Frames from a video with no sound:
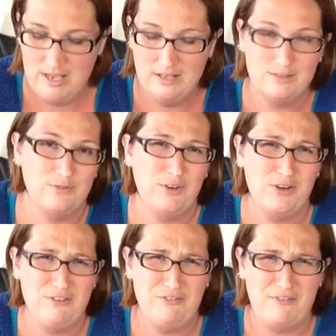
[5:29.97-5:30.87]
It's
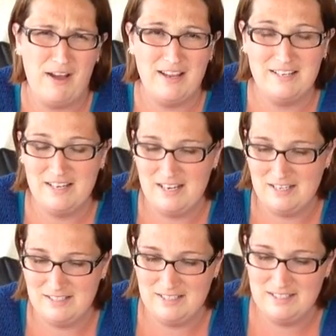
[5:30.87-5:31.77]
very fine knit.
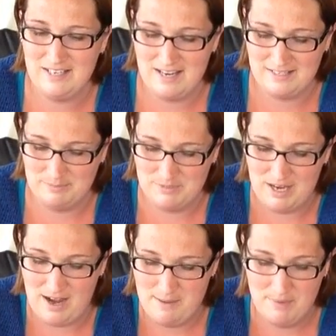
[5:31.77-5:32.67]
It did take some
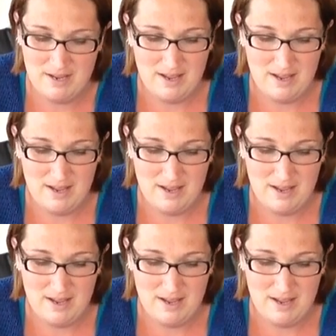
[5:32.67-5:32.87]
time,